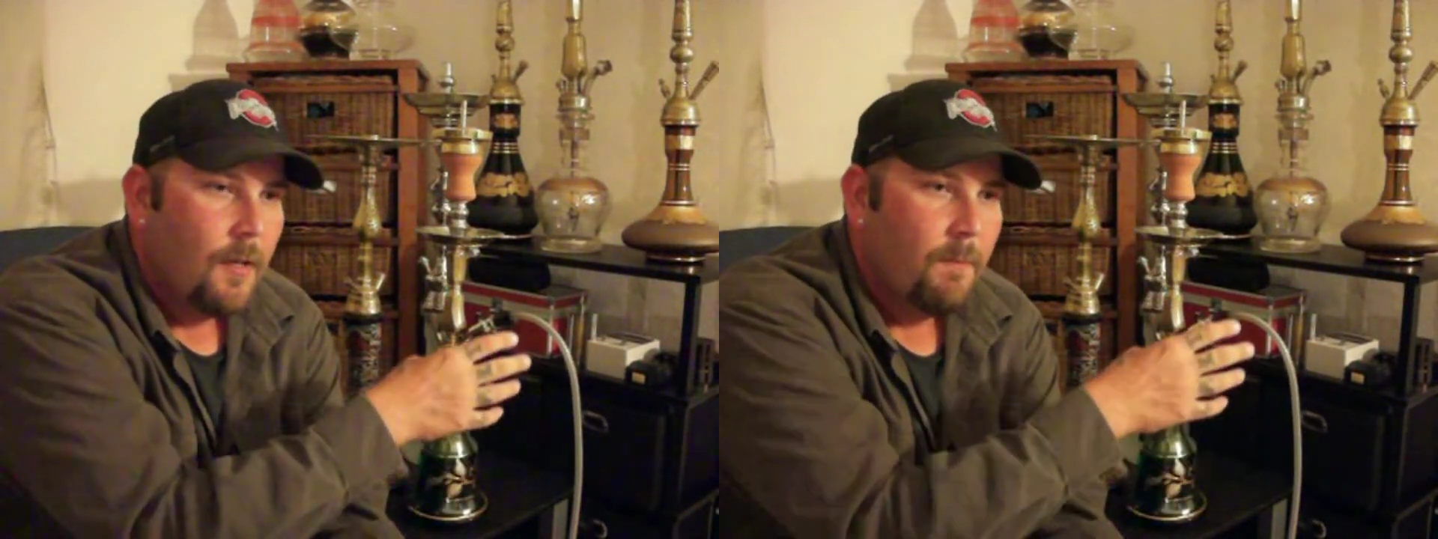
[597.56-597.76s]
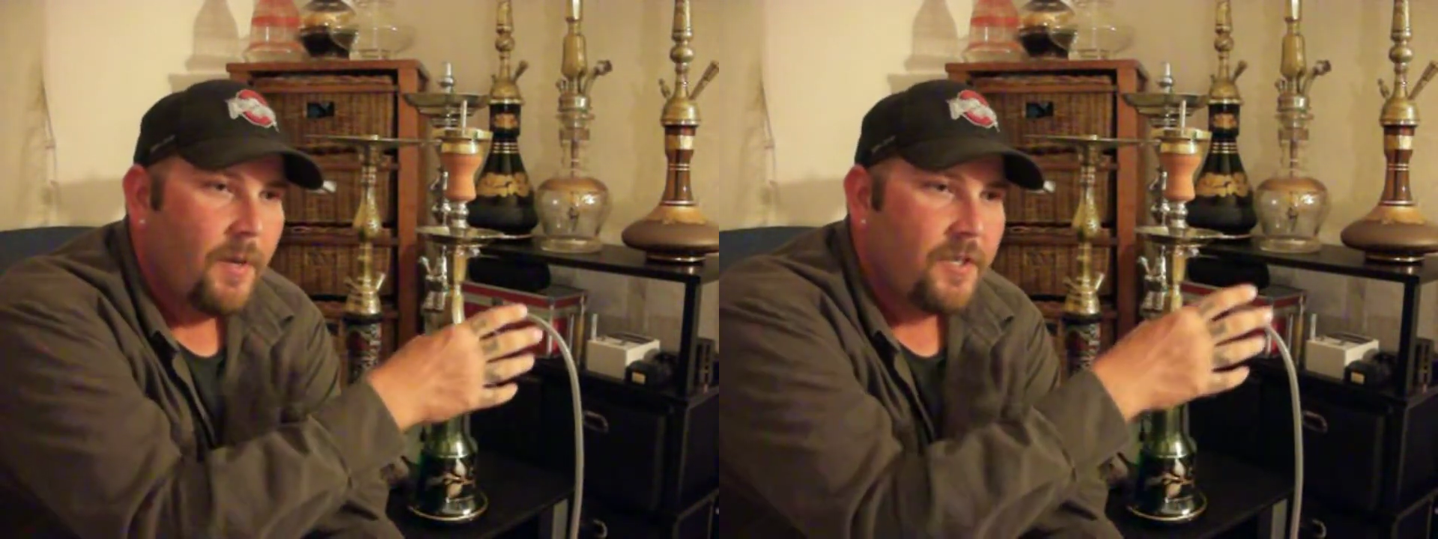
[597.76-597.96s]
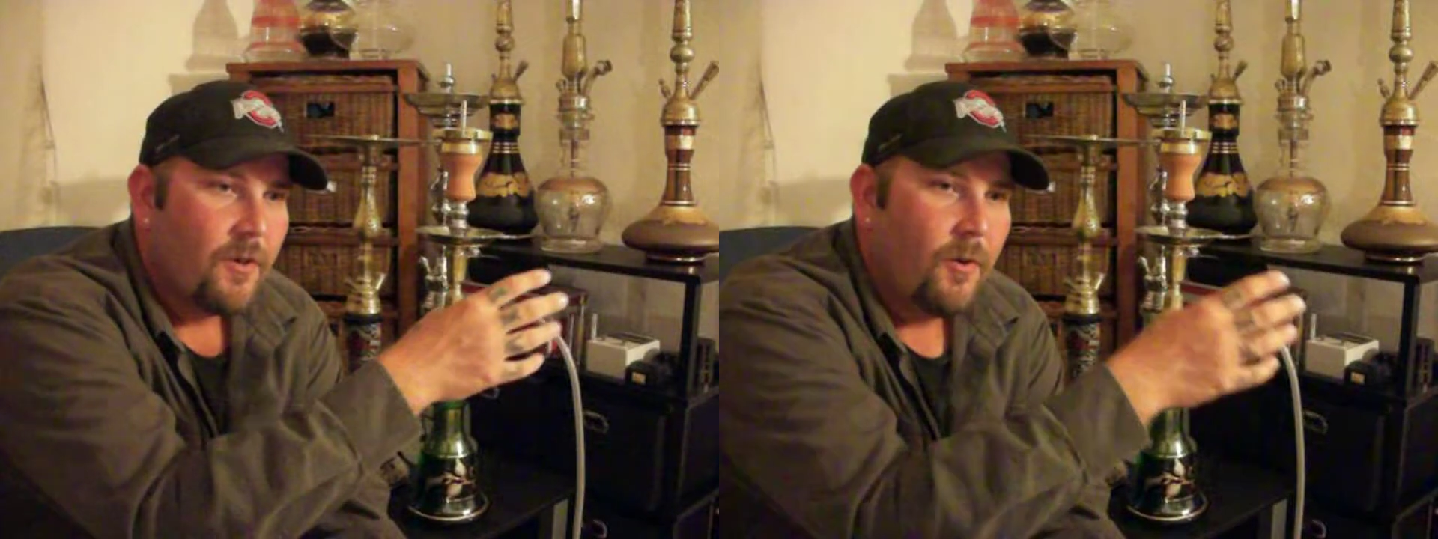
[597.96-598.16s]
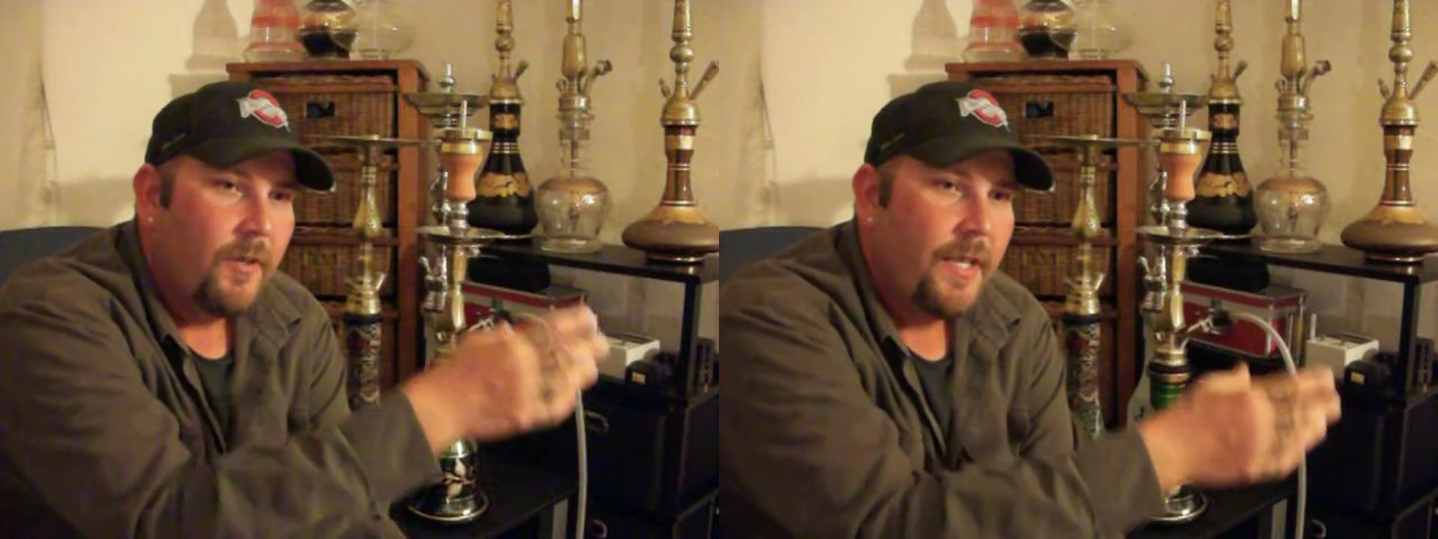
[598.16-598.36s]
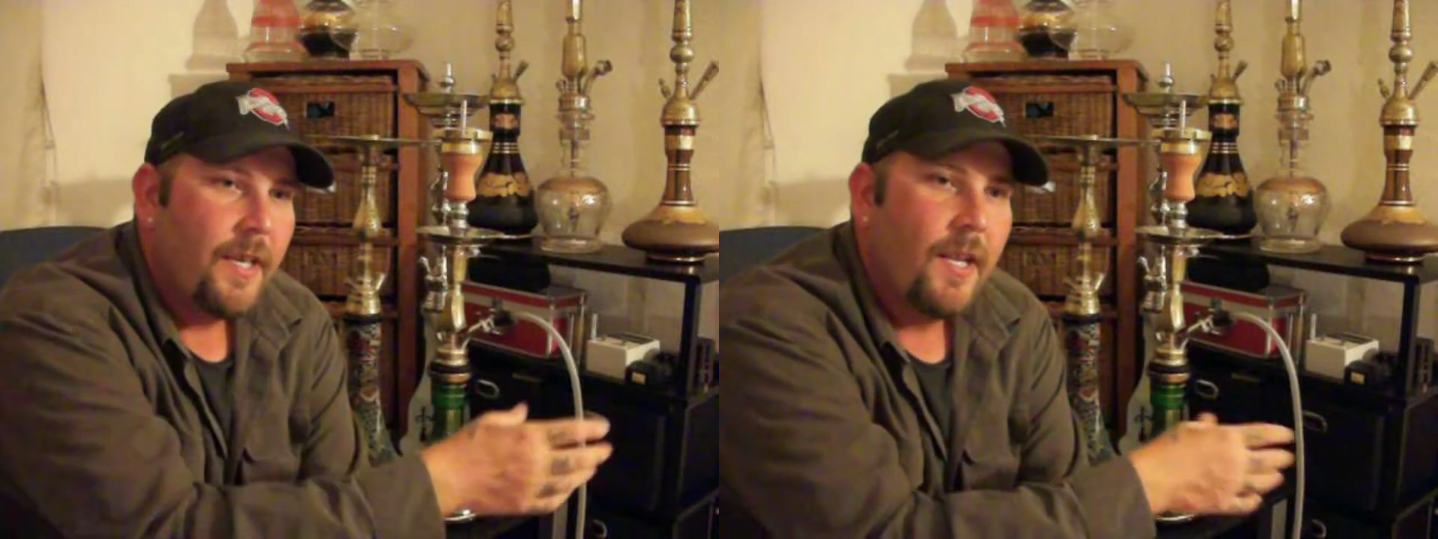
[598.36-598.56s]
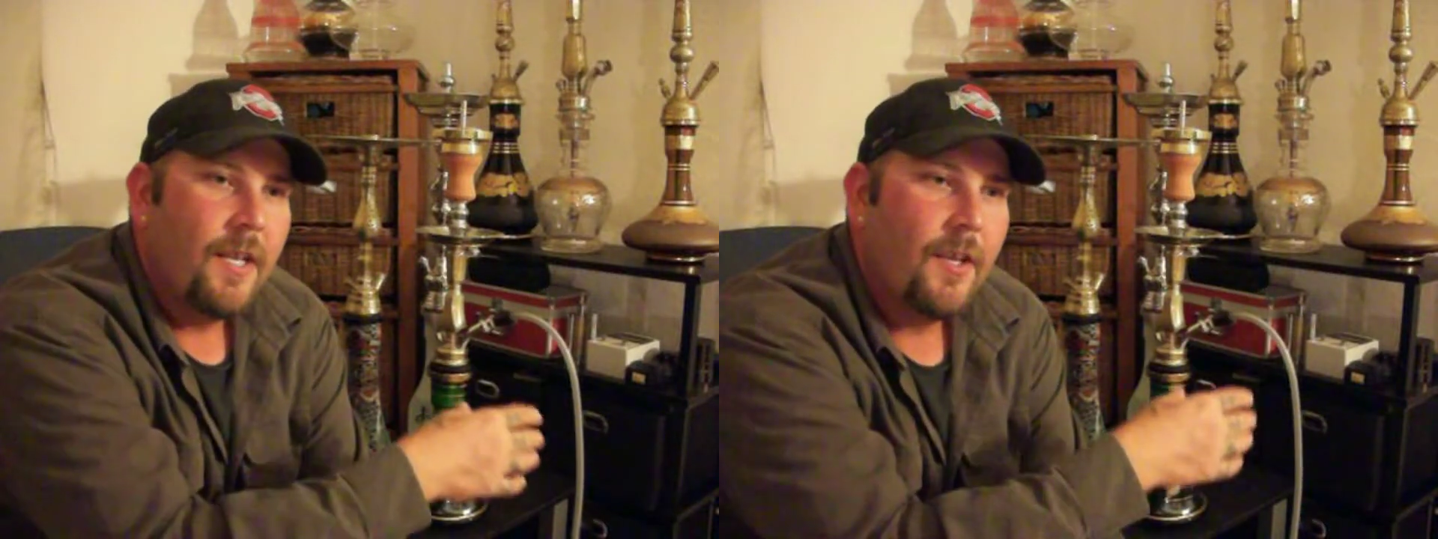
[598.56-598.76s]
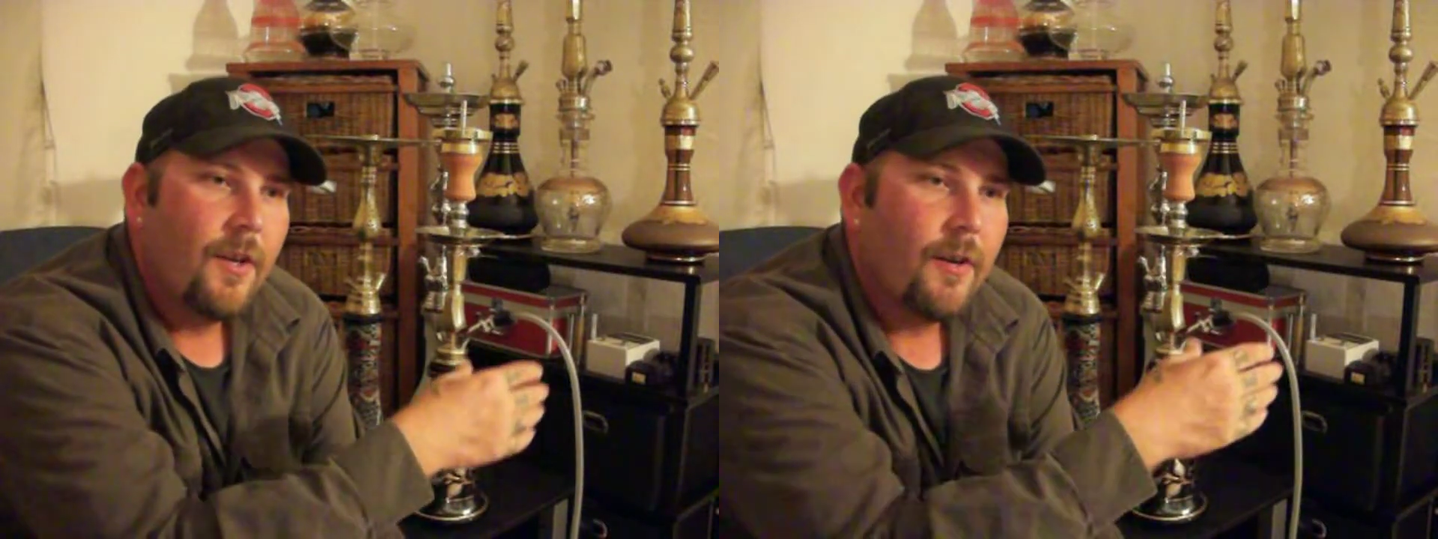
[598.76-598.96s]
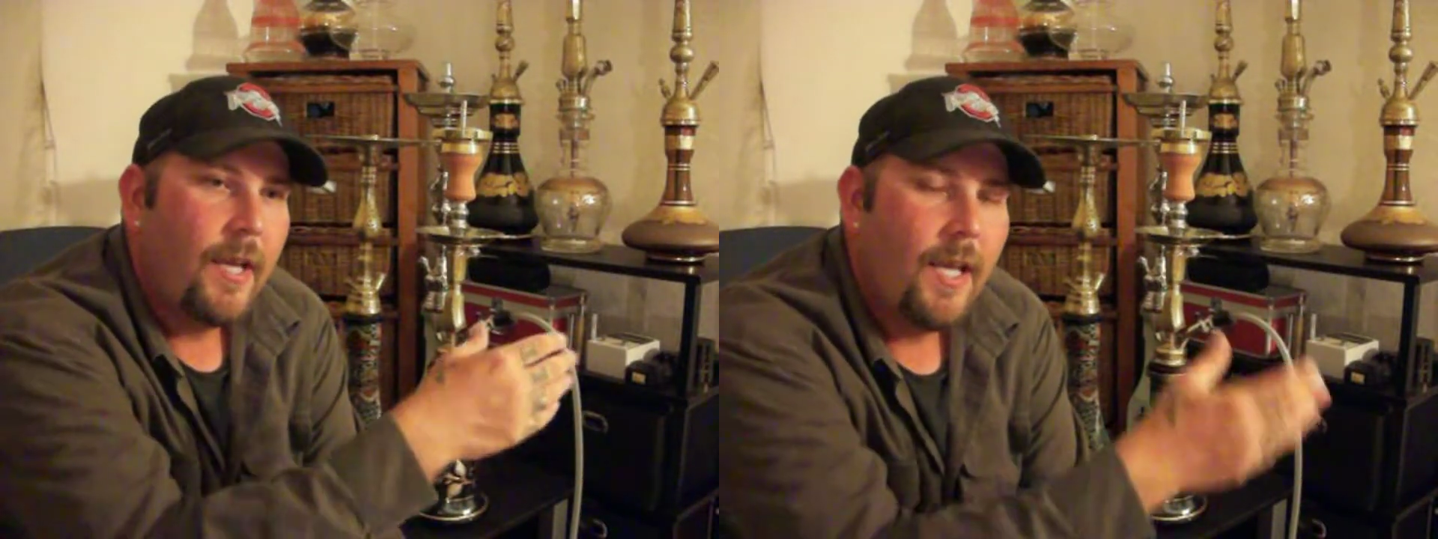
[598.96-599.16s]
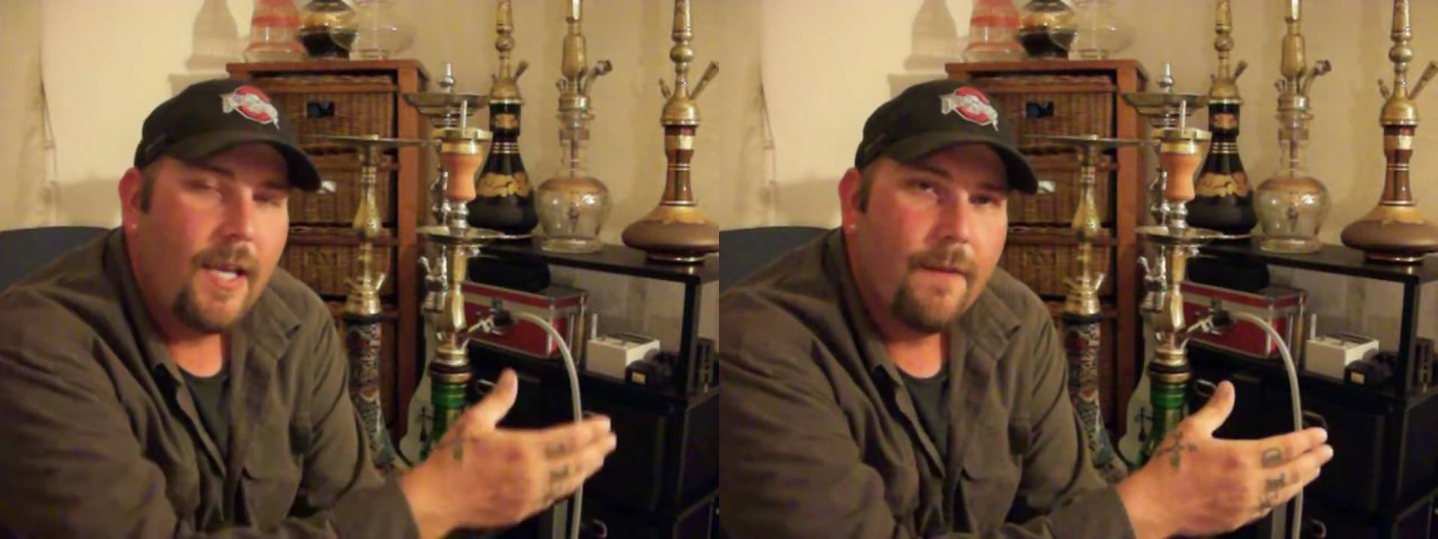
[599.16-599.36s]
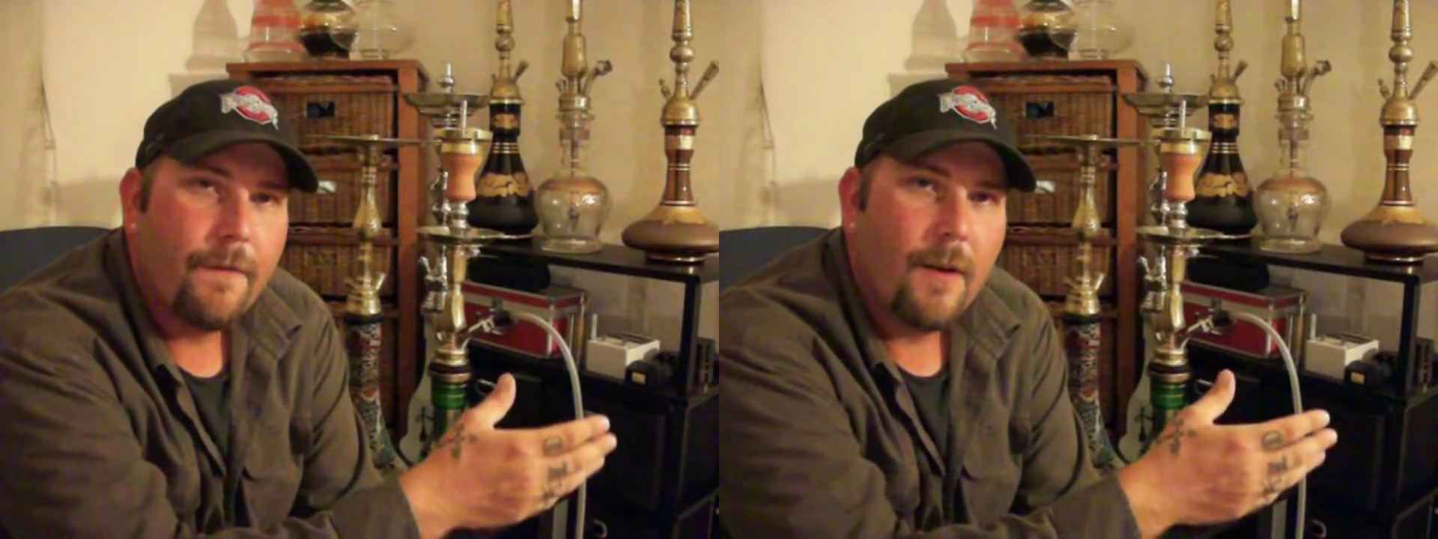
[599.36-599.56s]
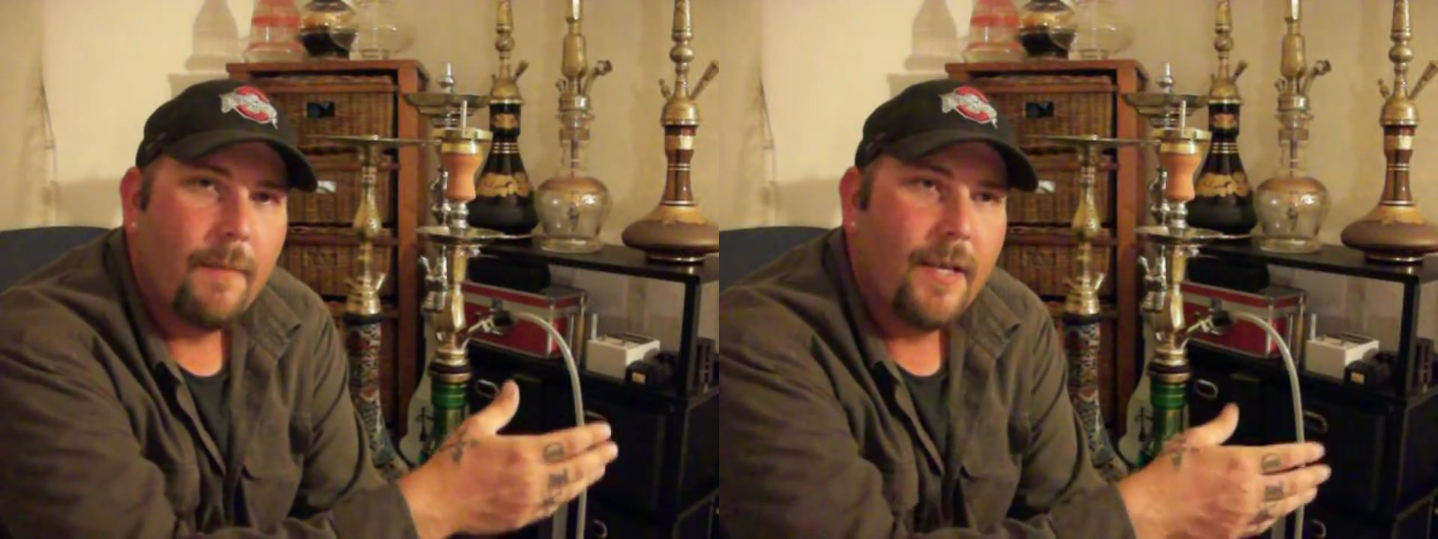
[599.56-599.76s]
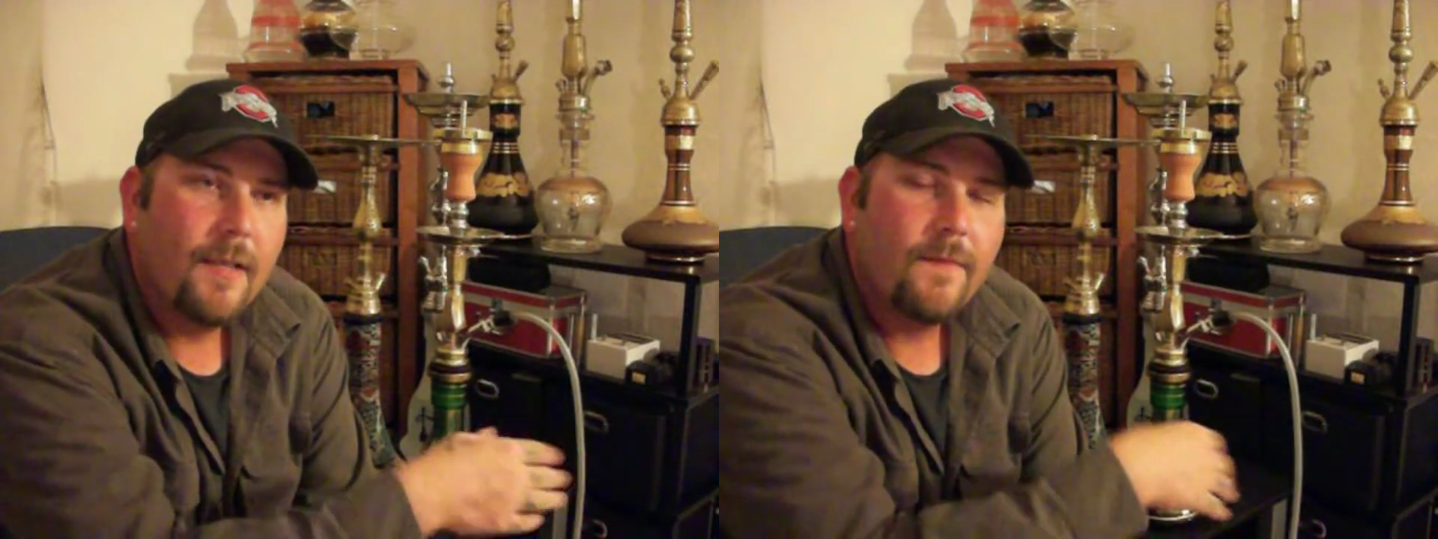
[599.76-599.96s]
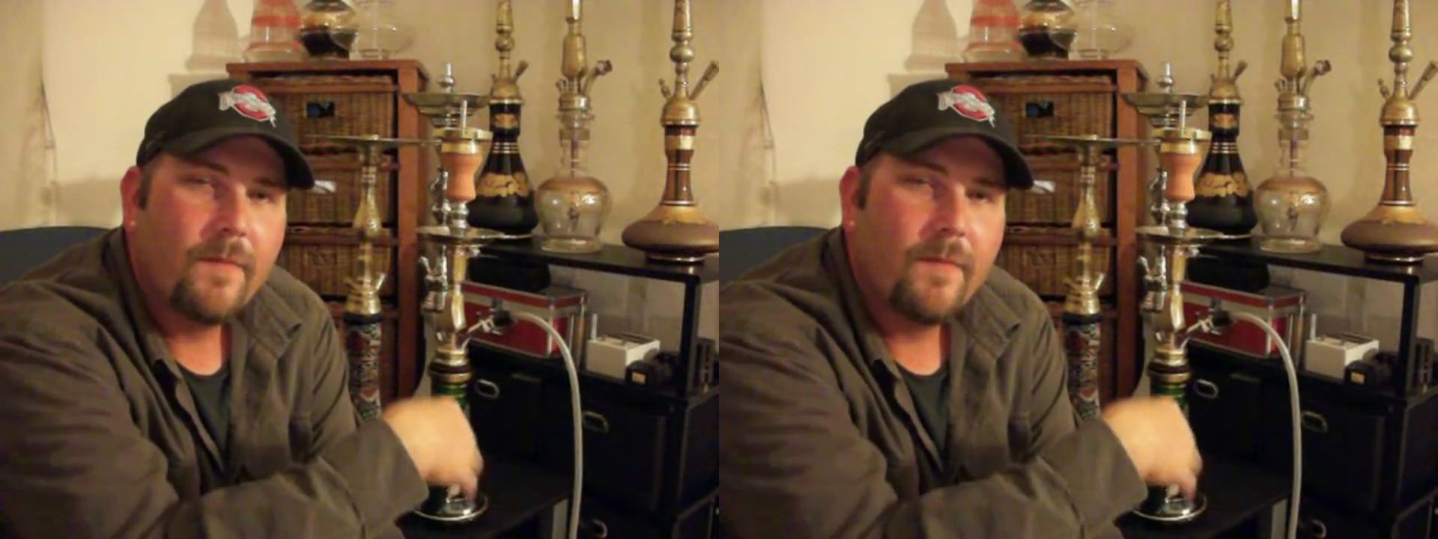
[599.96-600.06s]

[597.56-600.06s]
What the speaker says: but you're only getting your heat from it